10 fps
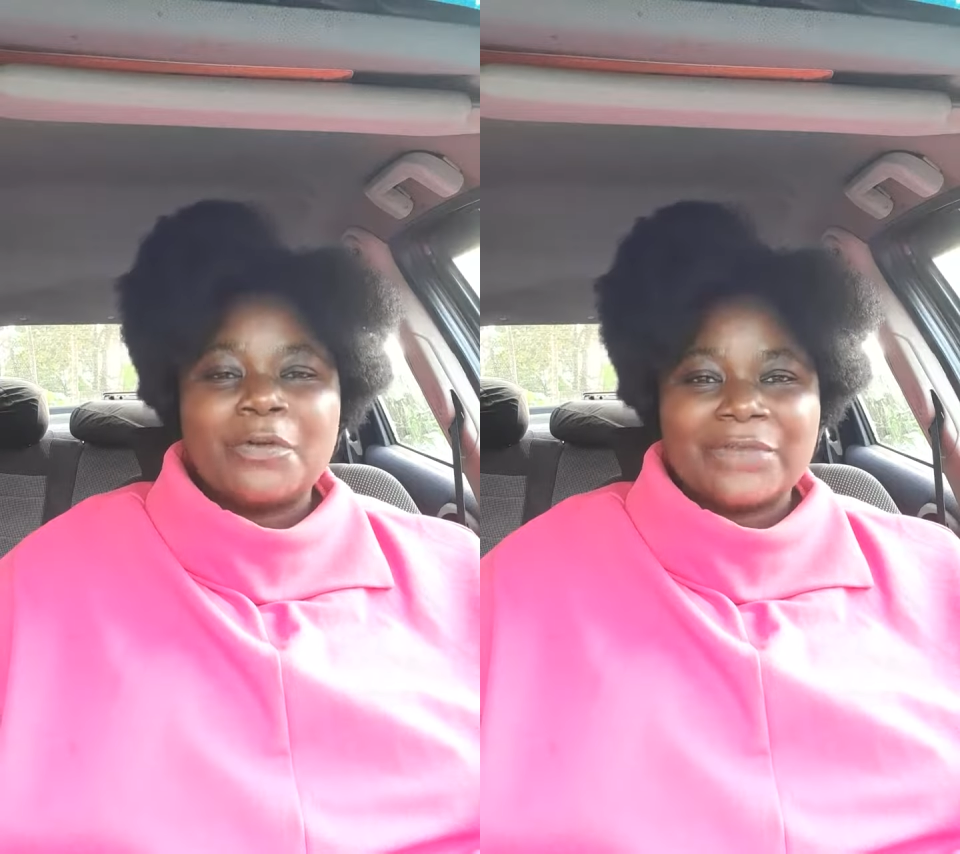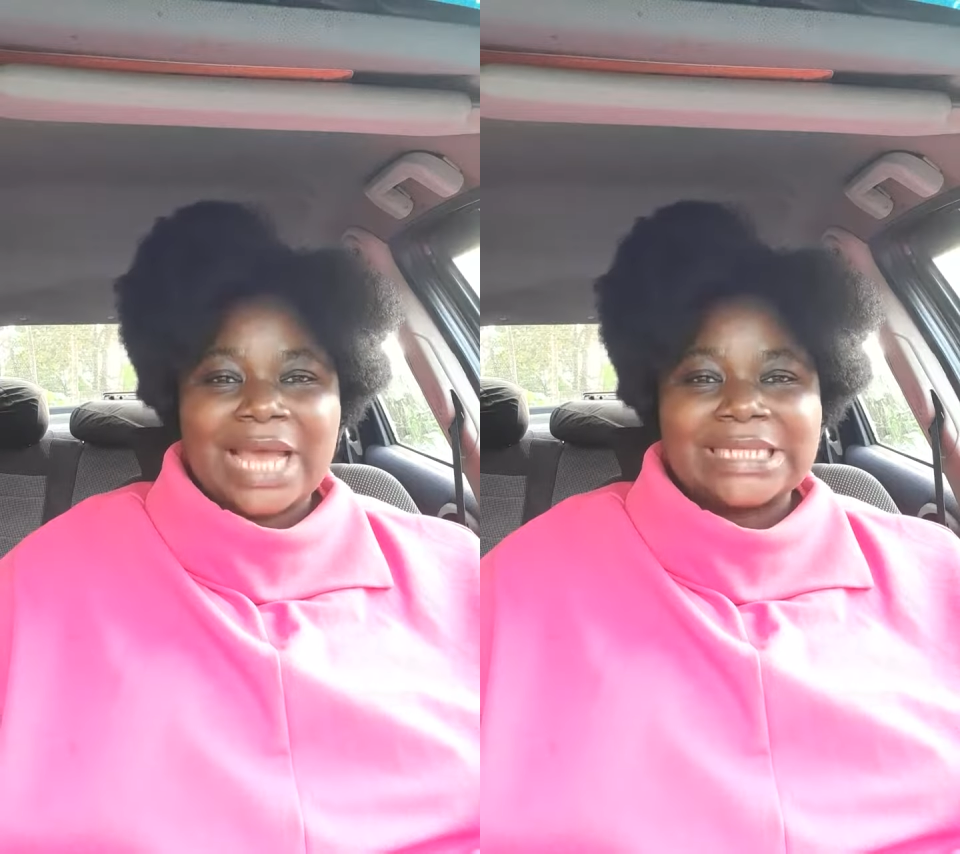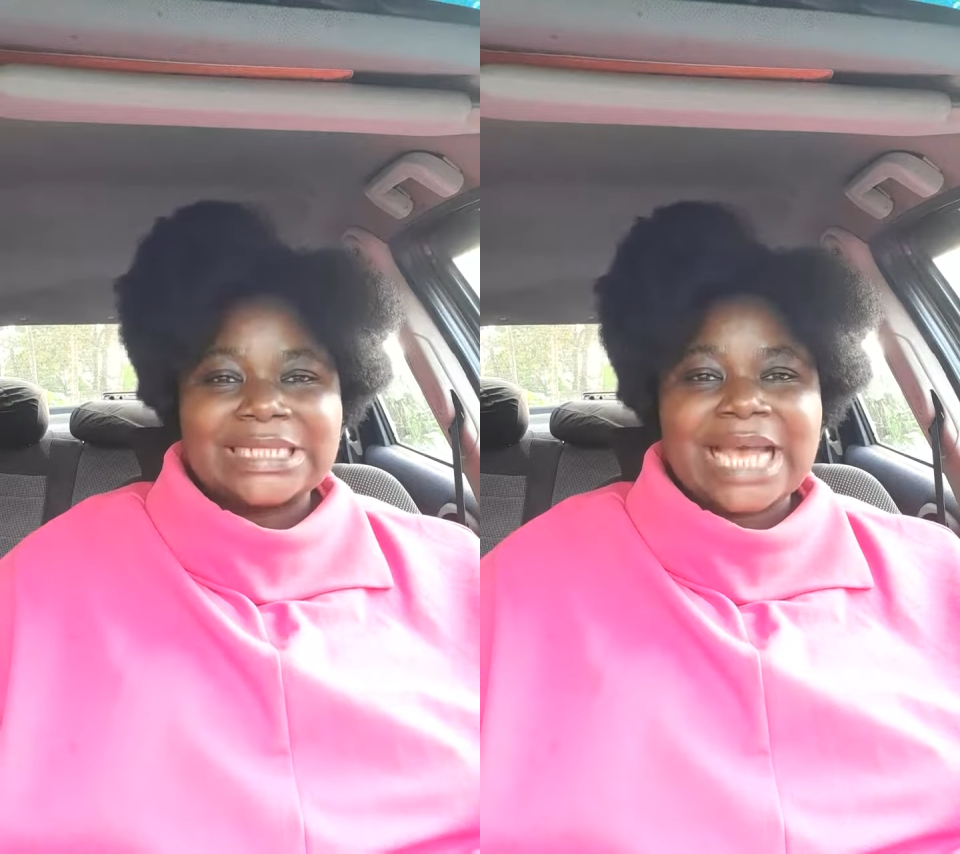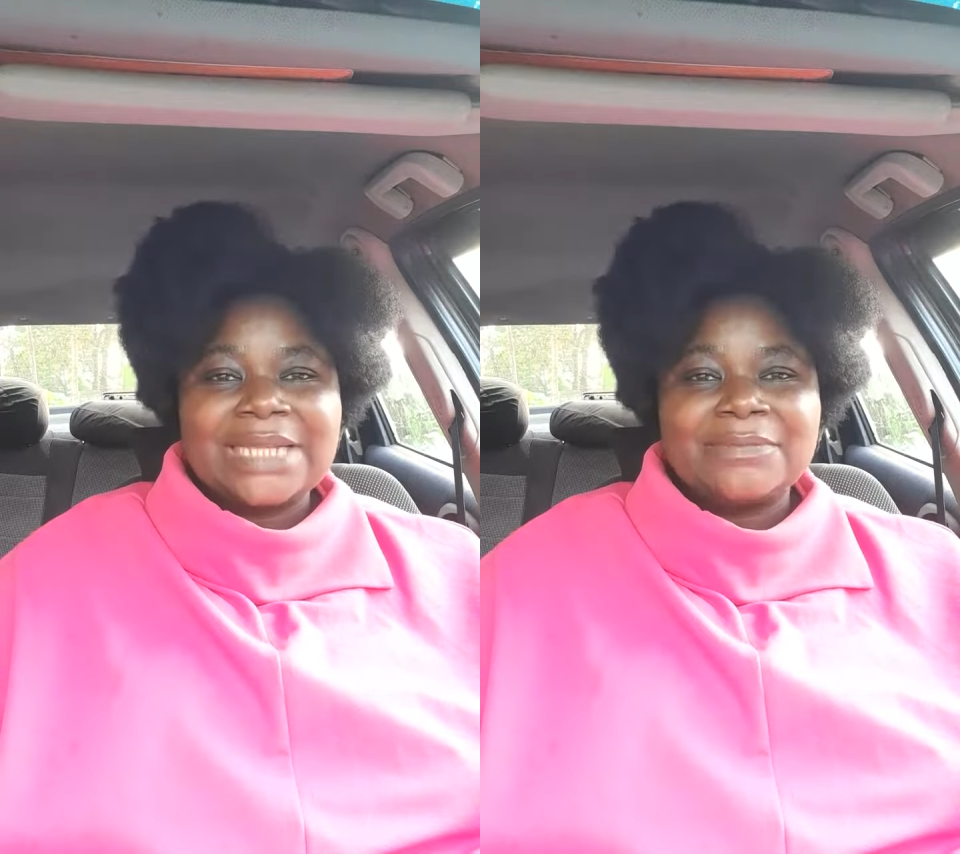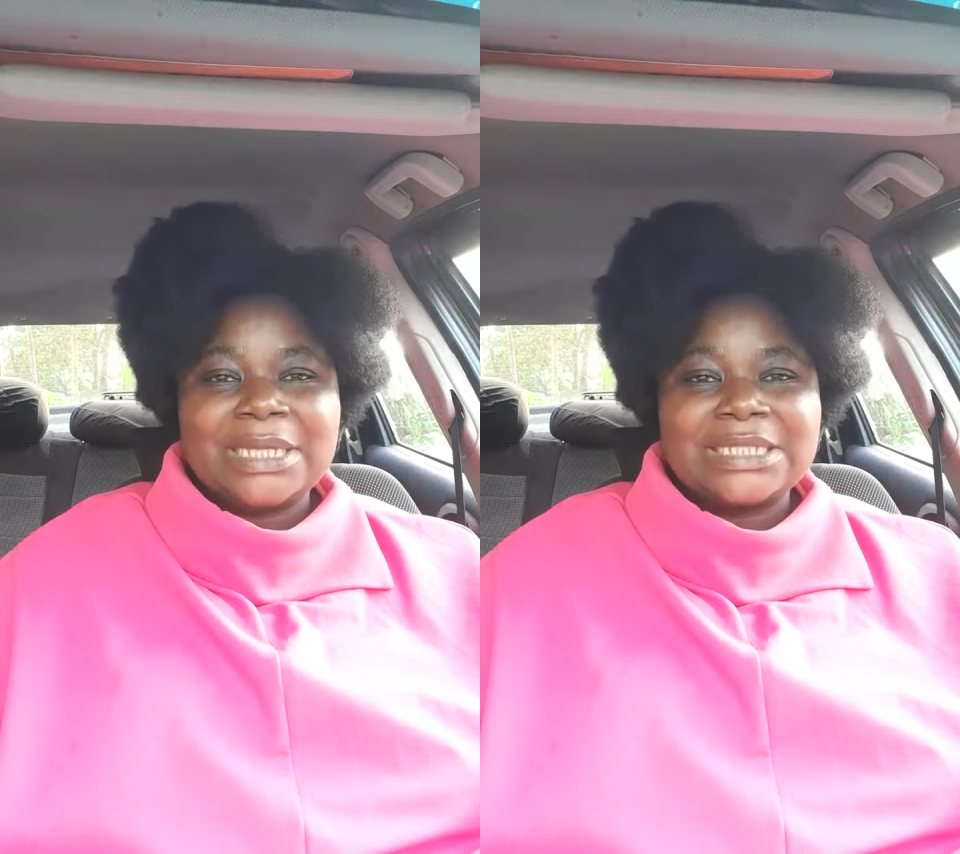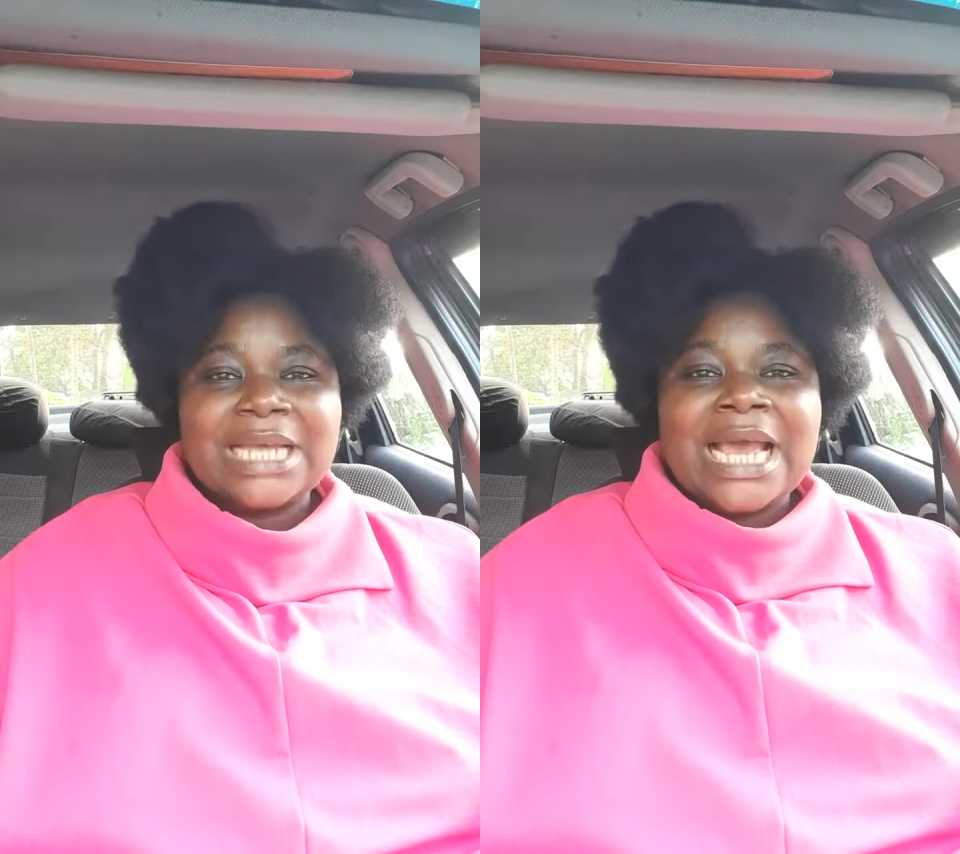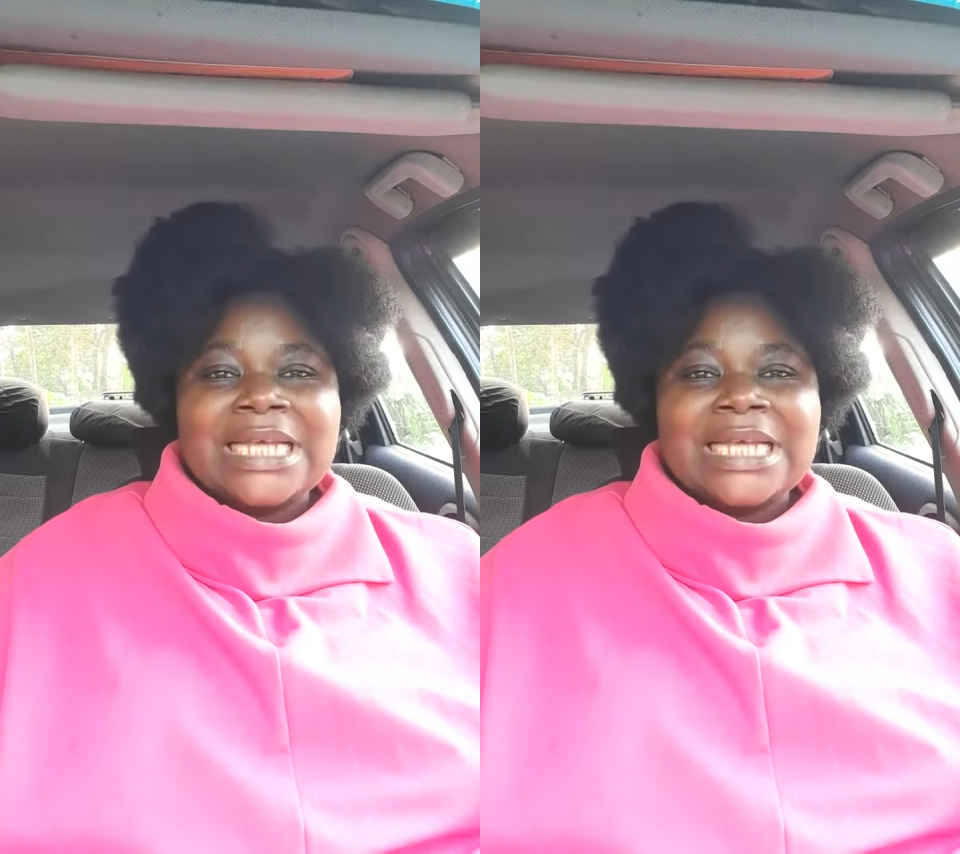of excitement,